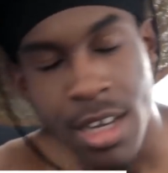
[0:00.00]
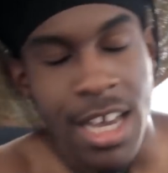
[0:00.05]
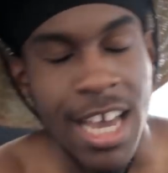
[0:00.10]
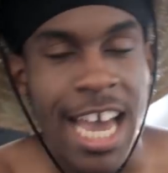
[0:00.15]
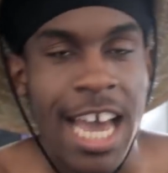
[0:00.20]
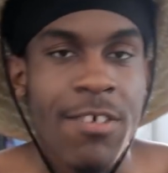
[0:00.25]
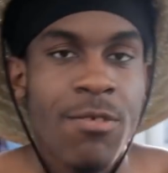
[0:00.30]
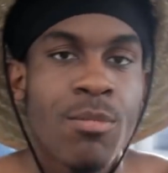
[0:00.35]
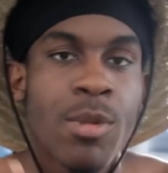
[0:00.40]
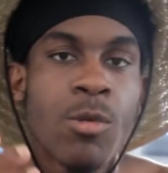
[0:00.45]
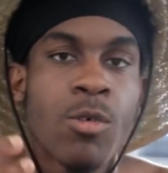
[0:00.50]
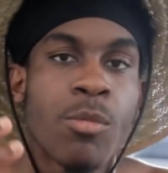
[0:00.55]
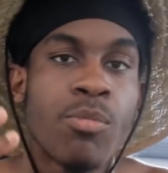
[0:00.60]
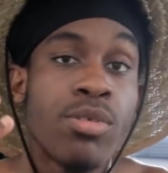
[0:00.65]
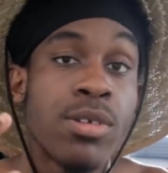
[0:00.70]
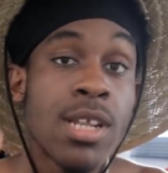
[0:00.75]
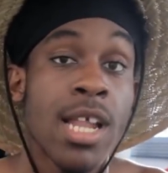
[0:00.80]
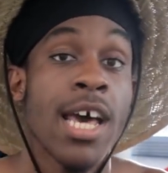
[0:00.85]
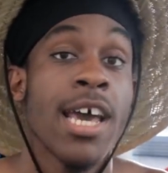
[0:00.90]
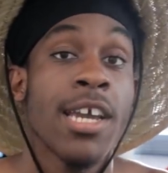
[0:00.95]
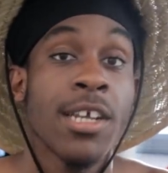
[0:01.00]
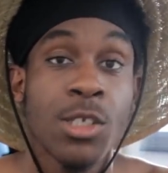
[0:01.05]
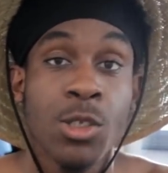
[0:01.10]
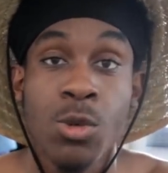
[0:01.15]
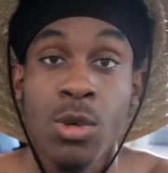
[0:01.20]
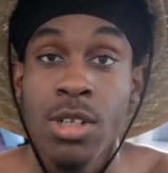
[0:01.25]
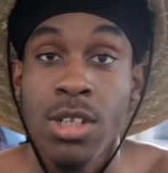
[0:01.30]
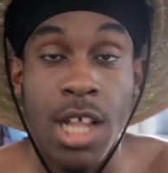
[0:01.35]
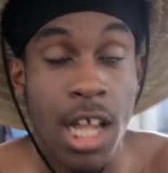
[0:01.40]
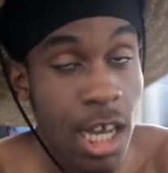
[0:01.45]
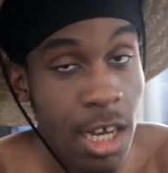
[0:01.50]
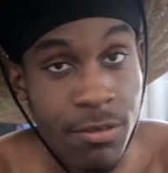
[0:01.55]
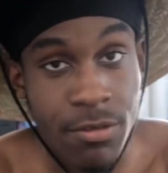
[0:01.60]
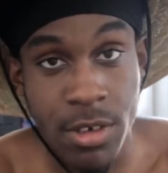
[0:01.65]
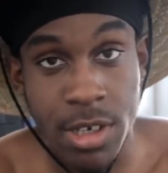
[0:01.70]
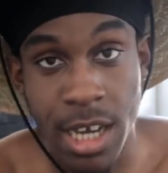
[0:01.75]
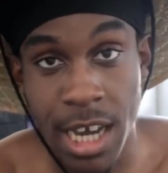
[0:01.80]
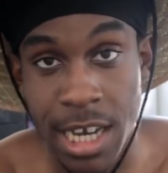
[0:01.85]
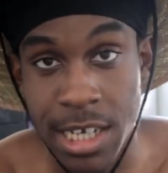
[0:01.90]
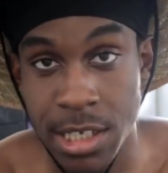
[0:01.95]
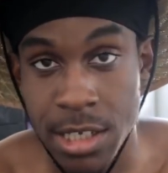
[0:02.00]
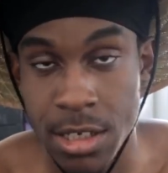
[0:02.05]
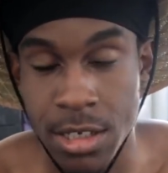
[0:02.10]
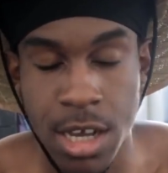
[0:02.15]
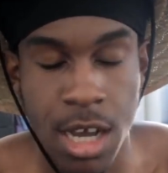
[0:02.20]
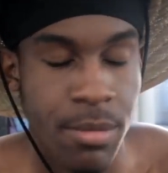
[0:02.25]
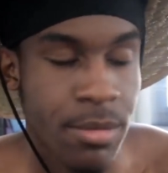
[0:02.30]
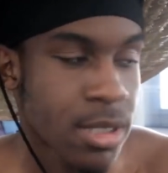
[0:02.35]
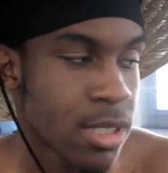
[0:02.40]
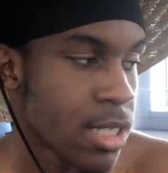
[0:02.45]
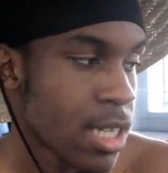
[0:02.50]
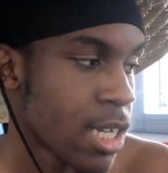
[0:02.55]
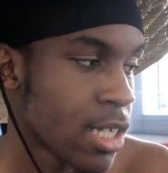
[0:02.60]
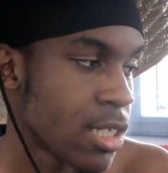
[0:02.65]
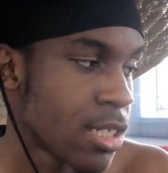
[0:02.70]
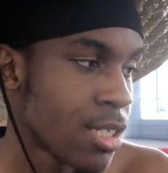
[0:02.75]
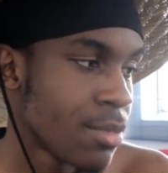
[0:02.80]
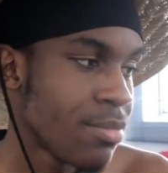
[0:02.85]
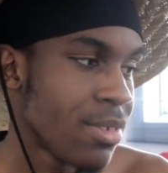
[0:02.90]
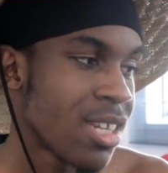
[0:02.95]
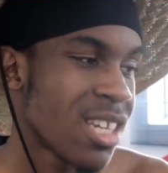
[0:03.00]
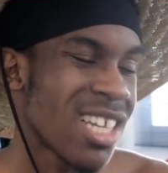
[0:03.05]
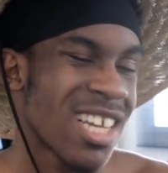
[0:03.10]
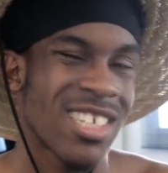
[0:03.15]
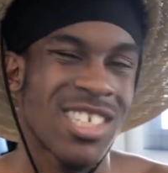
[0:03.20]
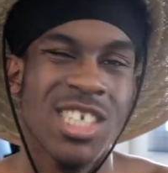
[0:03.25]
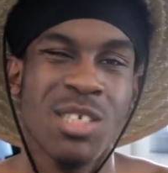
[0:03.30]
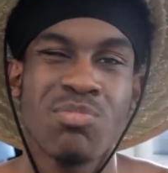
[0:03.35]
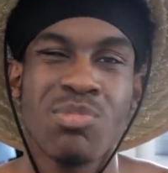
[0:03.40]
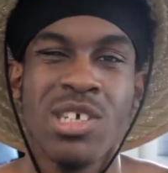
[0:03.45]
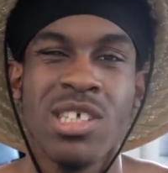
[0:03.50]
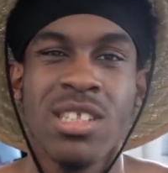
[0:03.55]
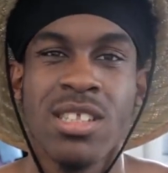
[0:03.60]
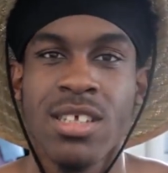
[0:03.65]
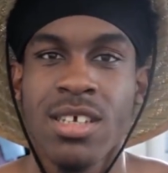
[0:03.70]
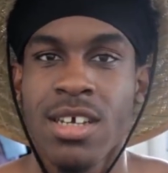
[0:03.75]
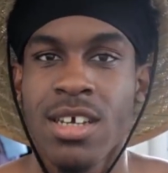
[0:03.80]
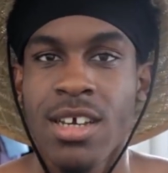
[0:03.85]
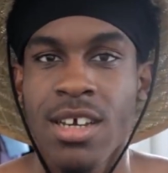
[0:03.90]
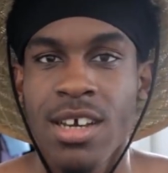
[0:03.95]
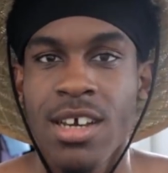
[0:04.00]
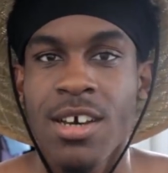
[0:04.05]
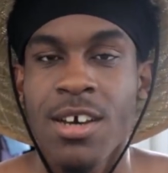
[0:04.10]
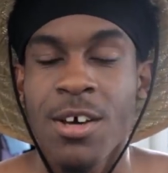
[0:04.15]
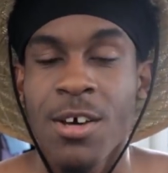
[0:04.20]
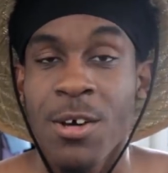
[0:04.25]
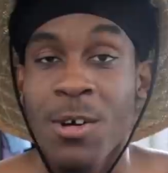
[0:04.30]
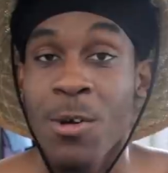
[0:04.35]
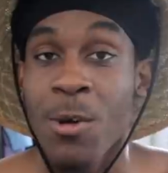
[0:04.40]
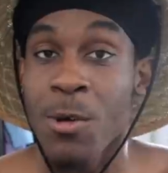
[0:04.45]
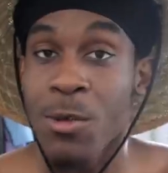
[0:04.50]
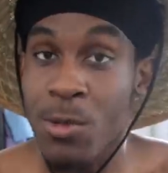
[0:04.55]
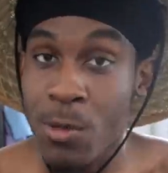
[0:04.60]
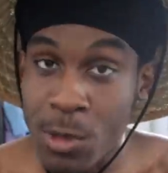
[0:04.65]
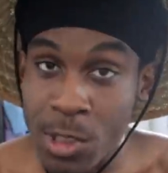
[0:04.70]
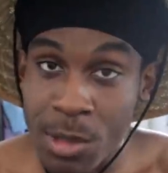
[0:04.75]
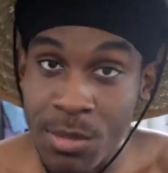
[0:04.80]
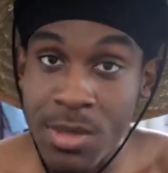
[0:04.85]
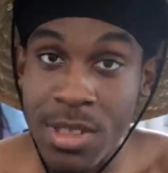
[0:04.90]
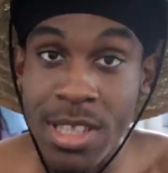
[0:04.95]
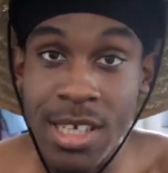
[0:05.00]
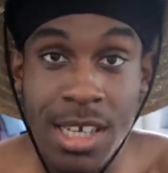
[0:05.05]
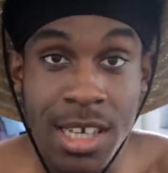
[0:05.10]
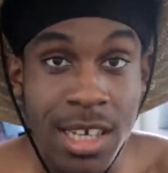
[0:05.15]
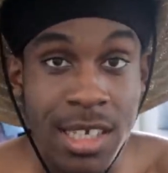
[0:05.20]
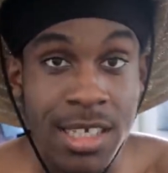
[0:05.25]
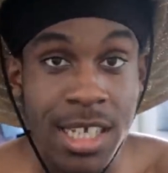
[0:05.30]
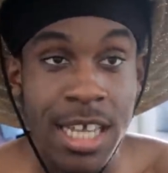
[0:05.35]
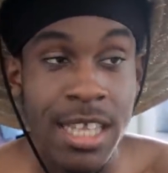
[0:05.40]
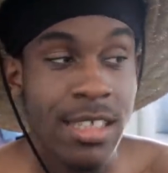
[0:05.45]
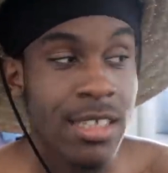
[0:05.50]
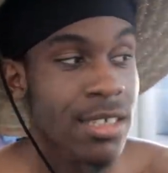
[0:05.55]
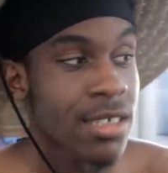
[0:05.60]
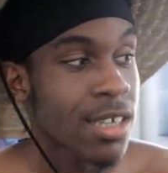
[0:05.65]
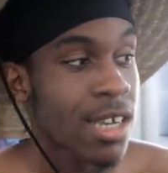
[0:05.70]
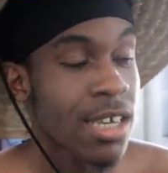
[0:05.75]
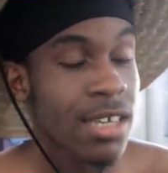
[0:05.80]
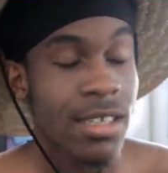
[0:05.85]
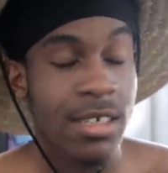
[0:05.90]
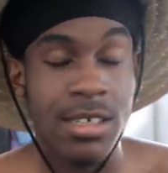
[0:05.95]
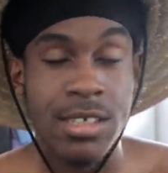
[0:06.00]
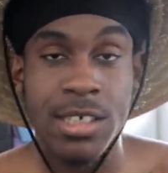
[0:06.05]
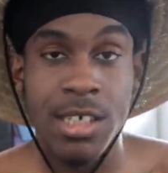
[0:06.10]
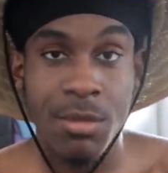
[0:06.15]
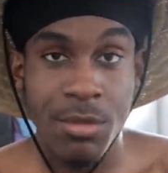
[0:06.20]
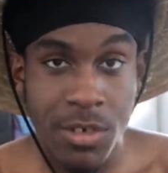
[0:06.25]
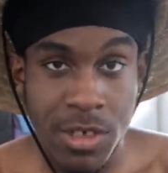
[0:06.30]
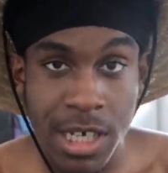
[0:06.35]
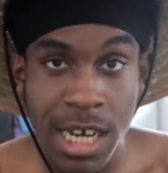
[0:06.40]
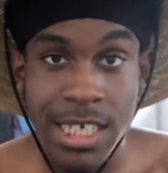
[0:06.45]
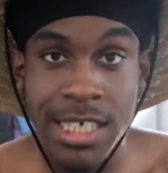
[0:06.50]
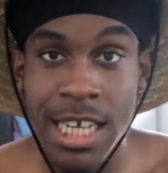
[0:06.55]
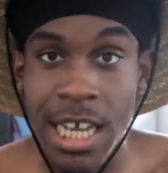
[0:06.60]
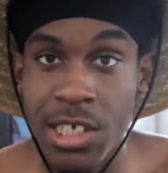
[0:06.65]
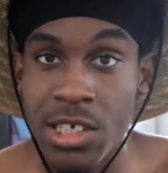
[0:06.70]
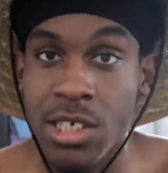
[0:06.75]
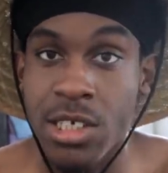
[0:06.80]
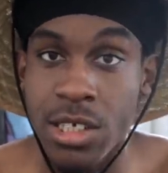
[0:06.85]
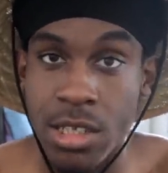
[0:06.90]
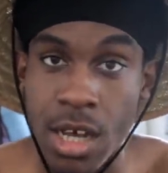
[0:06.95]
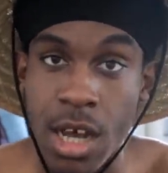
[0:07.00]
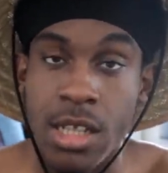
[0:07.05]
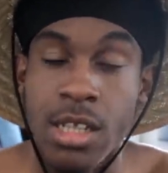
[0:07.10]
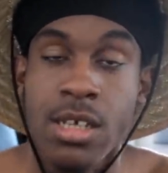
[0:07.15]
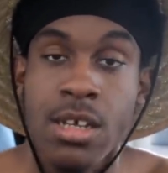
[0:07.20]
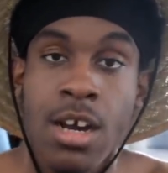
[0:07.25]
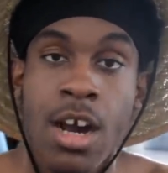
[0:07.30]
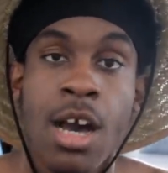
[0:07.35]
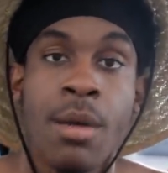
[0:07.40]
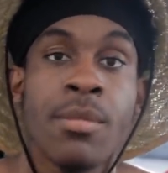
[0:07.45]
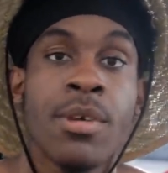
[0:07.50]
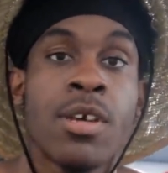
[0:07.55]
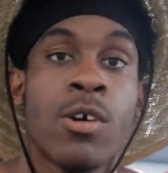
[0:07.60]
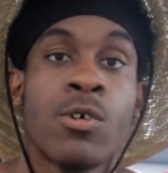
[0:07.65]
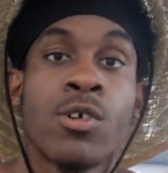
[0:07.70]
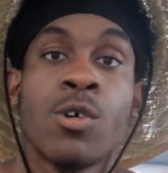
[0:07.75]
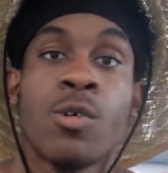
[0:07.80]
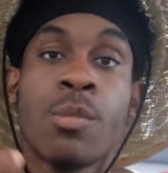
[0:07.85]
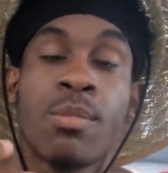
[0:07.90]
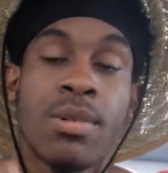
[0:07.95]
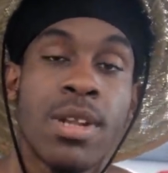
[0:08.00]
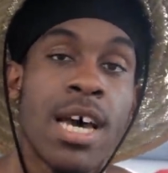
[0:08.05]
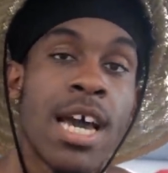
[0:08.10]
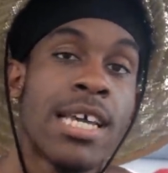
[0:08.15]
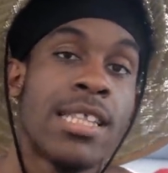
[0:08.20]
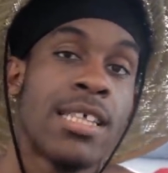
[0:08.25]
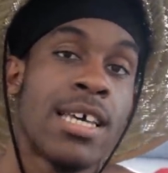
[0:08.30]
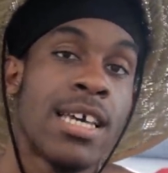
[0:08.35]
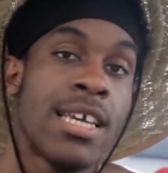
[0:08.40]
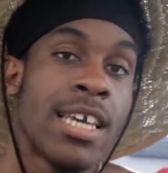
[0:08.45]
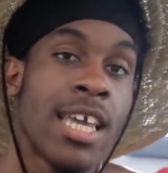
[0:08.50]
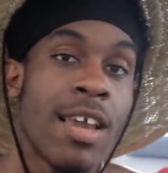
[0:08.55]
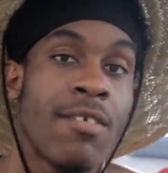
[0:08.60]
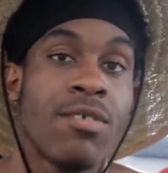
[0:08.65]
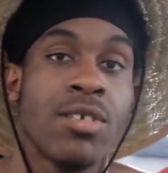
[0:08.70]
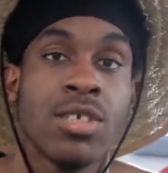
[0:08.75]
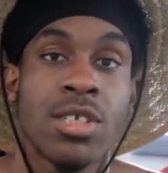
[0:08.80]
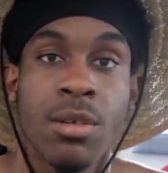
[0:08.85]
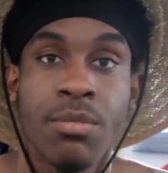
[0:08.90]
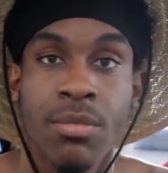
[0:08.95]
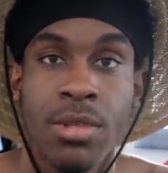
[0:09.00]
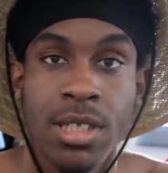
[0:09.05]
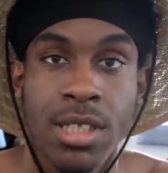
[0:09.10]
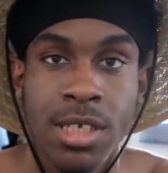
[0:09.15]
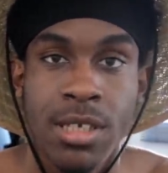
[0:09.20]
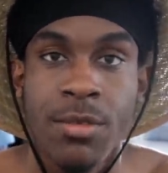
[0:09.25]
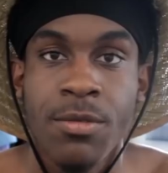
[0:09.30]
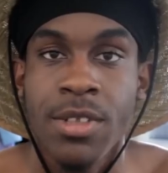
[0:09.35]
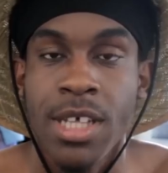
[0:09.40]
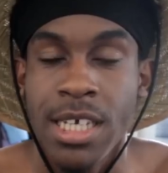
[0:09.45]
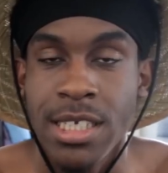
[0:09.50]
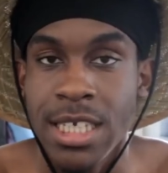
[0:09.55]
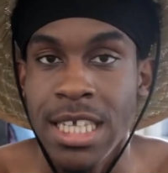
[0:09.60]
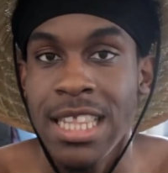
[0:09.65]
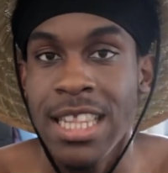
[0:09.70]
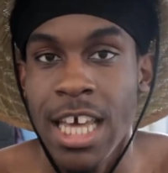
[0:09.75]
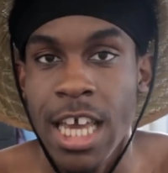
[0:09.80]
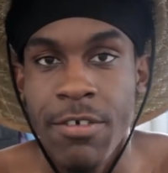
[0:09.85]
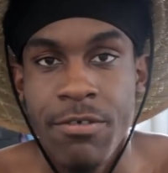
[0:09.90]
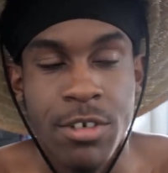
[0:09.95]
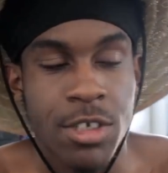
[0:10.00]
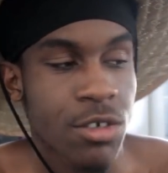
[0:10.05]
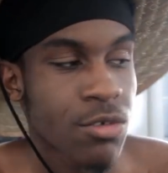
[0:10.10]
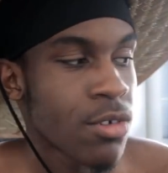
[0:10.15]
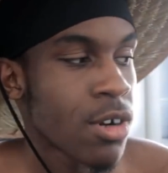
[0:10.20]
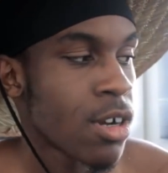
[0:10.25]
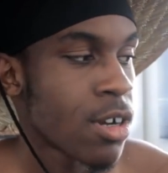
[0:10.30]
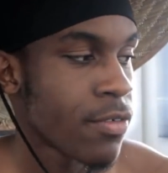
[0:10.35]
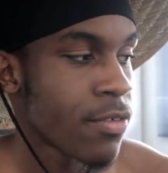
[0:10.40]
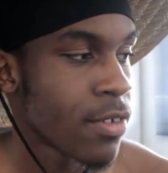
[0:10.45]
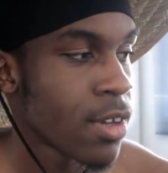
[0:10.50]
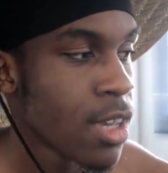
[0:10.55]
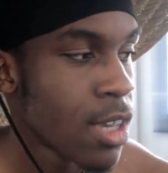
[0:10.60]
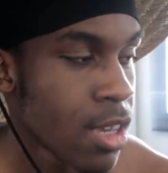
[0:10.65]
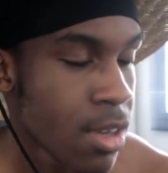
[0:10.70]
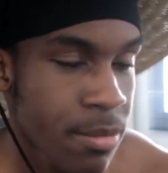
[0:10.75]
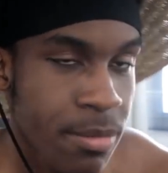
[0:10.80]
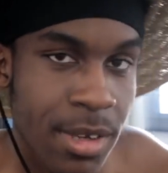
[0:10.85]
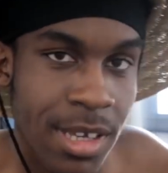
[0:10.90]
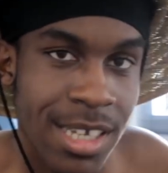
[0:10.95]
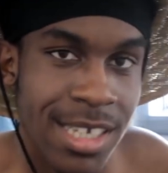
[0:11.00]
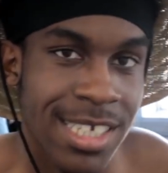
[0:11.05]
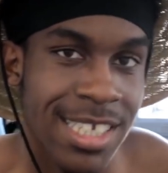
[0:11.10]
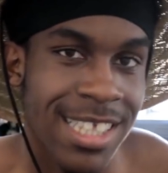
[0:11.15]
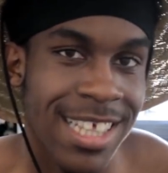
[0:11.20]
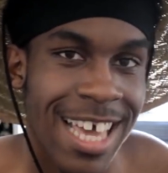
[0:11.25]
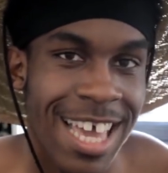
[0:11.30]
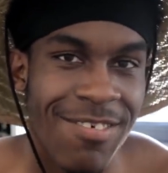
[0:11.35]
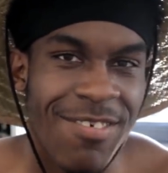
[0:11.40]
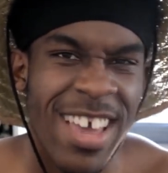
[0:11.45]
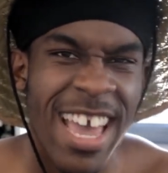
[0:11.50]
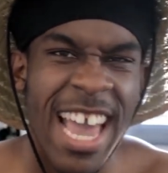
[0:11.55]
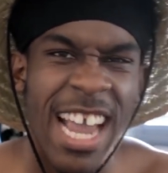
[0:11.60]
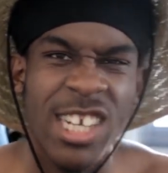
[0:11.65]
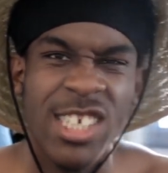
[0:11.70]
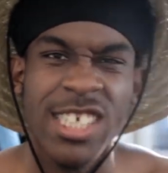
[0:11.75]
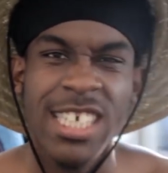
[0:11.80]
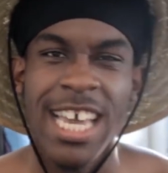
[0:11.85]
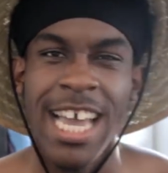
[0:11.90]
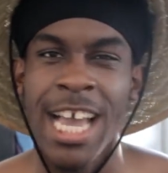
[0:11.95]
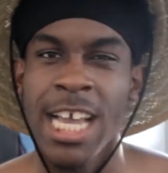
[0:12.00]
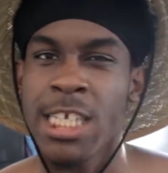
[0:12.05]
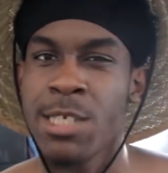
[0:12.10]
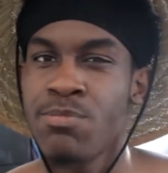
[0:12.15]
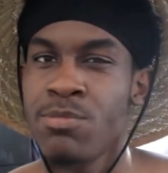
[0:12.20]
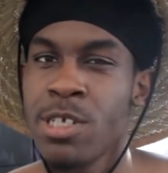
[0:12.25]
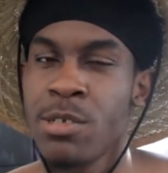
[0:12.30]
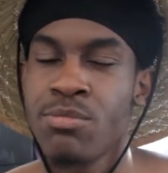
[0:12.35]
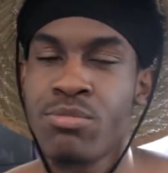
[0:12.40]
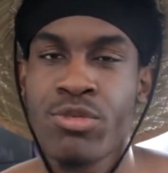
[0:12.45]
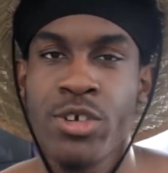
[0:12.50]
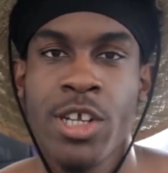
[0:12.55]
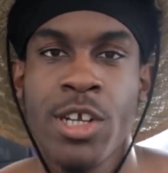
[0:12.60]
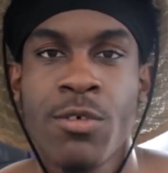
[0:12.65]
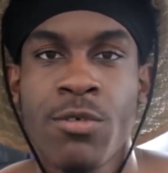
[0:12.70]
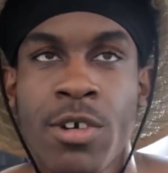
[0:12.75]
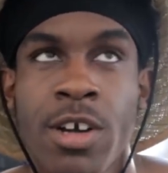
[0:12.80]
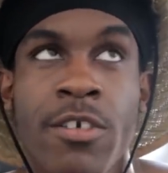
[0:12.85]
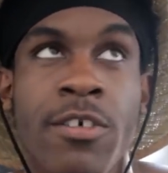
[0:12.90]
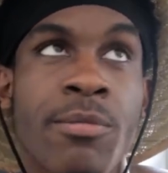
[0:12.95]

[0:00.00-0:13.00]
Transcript: I haven't been replying to a lot of you guys in the comment section because I've just been going through some things and uh, some of you guys actually saw the comment or the reply that I gave to somebody when I said life is rough because life actually has been pretty rough.